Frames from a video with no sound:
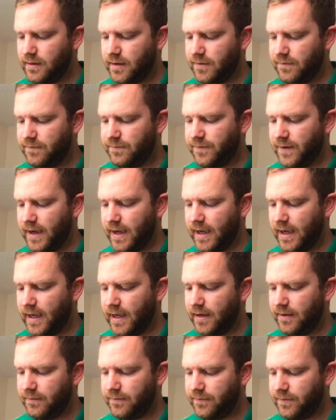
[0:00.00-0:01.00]
a
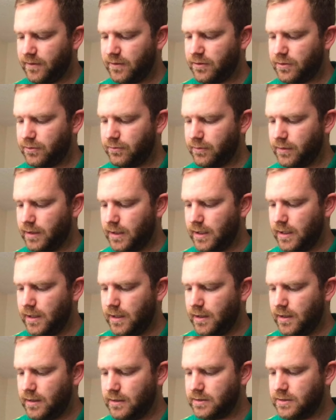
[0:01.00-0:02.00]
5, a
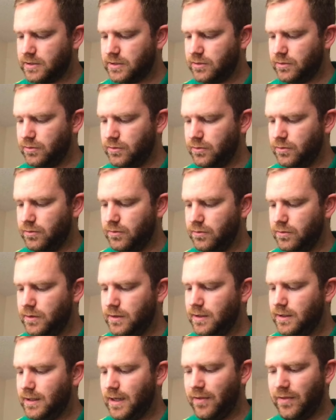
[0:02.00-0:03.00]
3, a 2,
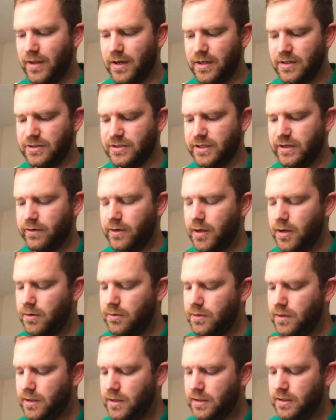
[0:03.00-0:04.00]
and then a
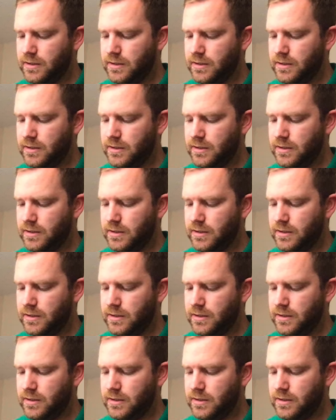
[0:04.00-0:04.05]
0.